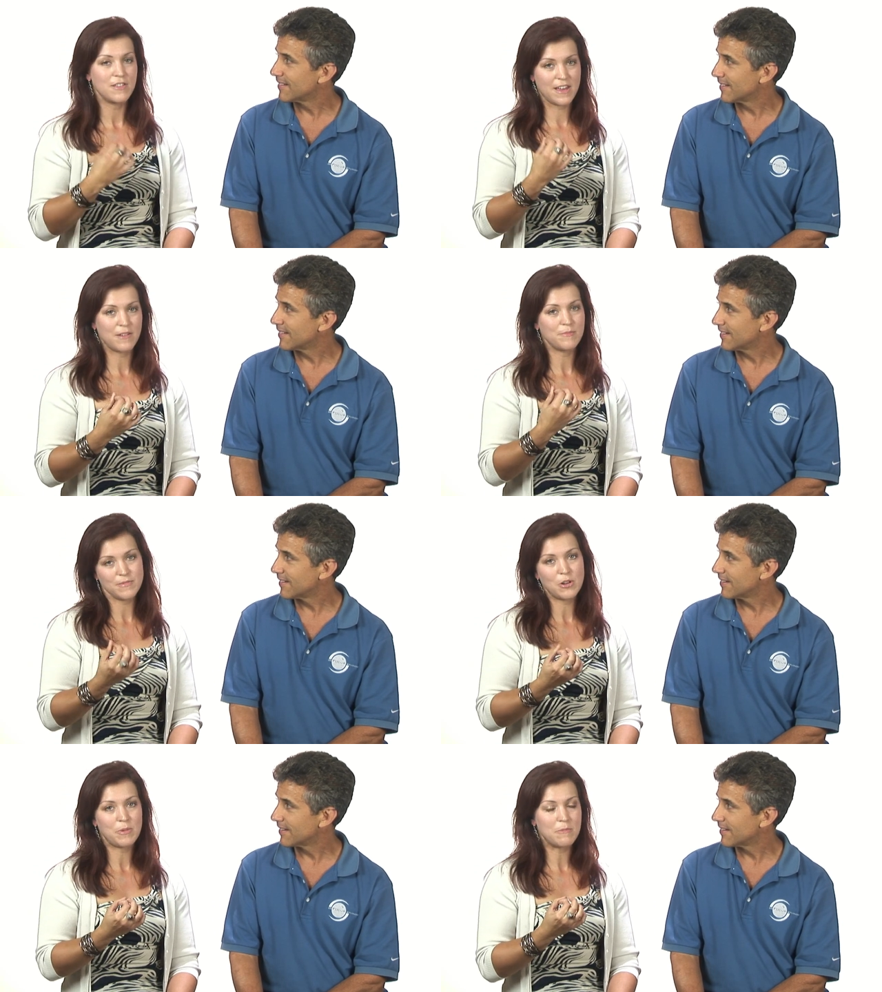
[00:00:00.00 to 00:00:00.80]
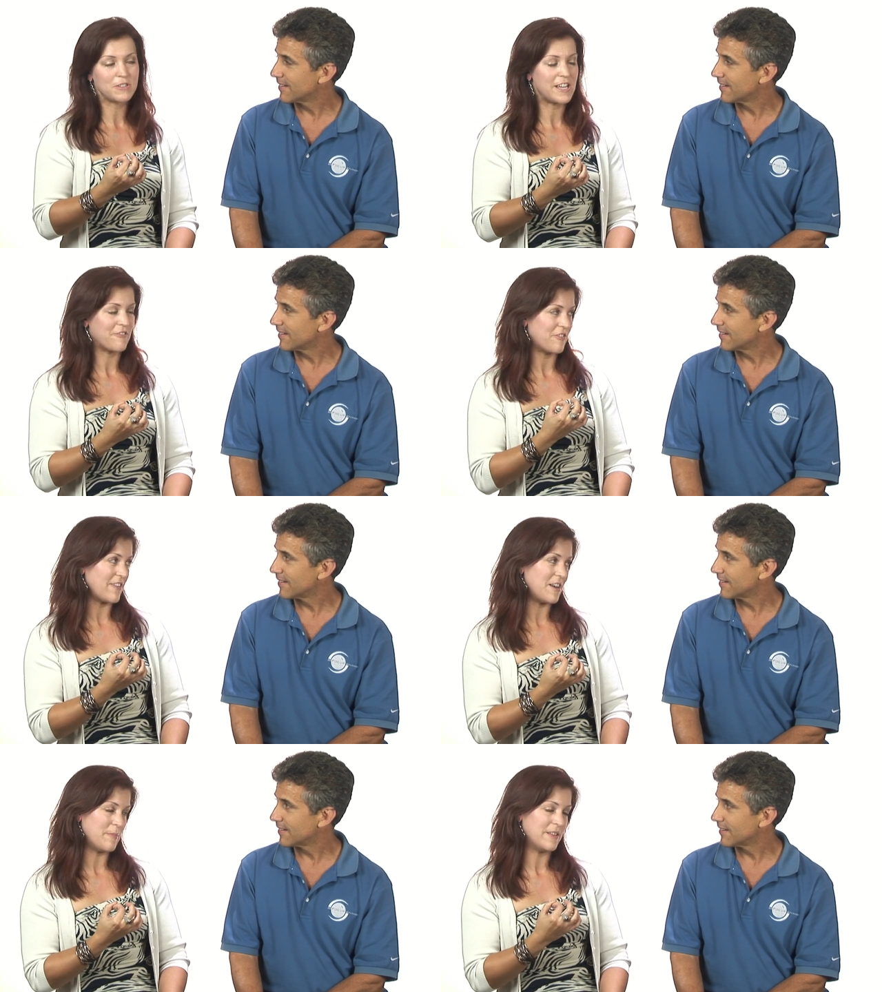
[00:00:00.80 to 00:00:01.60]
Speaker 1: that you know people take for
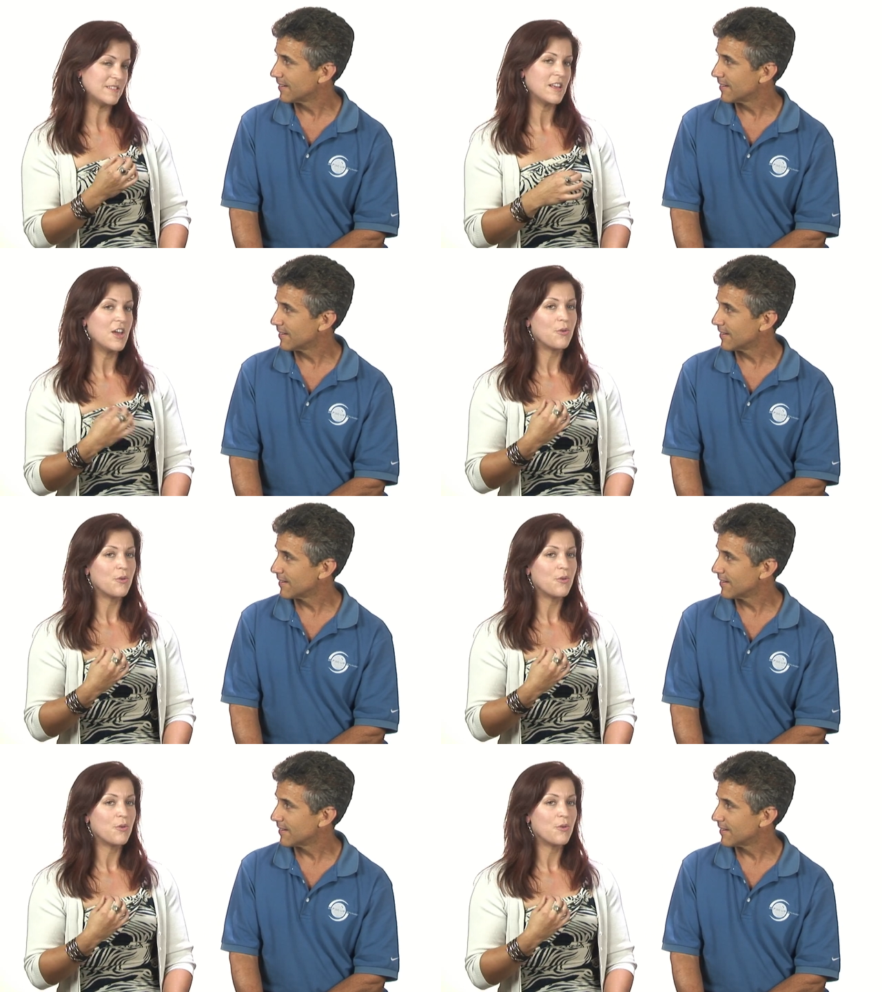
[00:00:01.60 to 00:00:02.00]
vitamins.